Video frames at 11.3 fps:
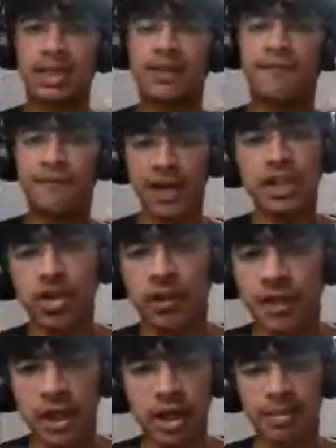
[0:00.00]
the face of
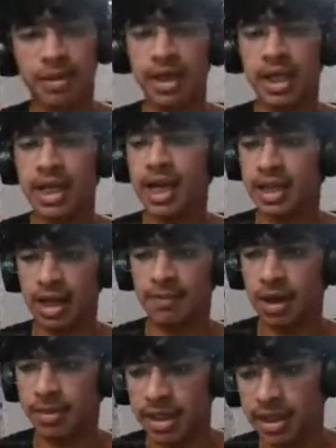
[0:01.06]
the community in the
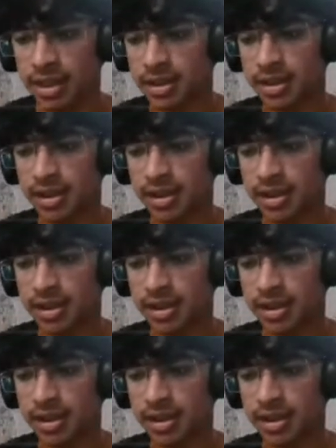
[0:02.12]
upcoming years.